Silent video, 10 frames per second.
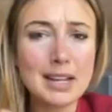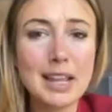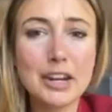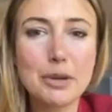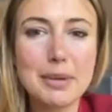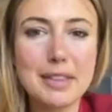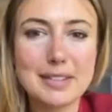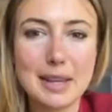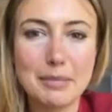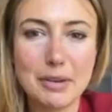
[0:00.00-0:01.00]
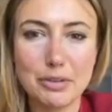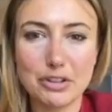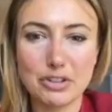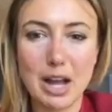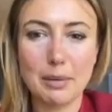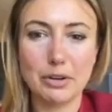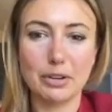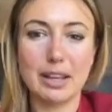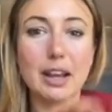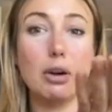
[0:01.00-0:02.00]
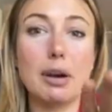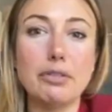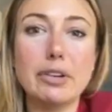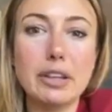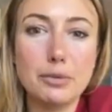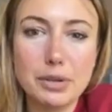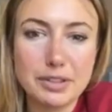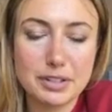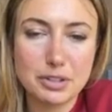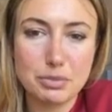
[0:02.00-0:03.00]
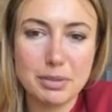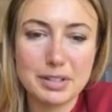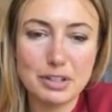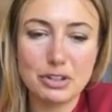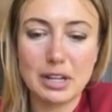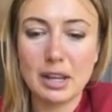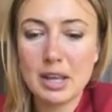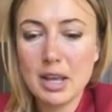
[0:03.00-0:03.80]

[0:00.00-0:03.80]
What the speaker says: And it could be the same thing with a job. You're like, oh, I really want this new position,